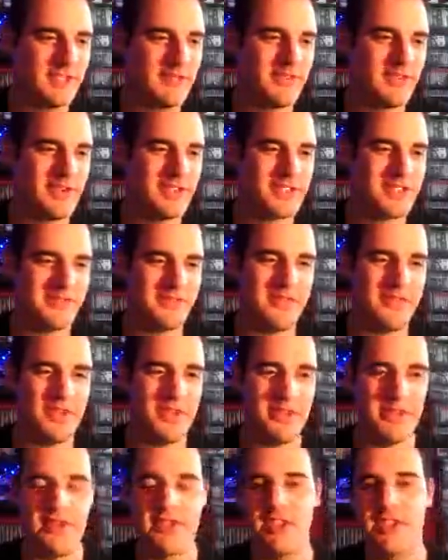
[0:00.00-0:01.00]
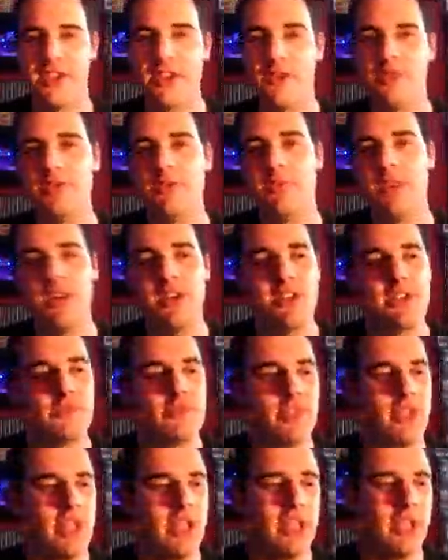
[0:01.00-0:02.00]
fast and furious, like all the modes
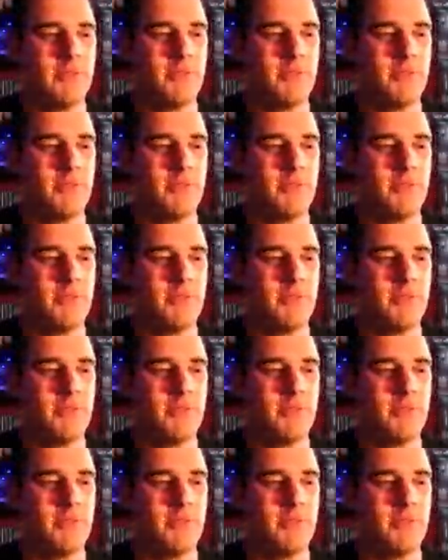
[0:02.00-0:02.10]
really.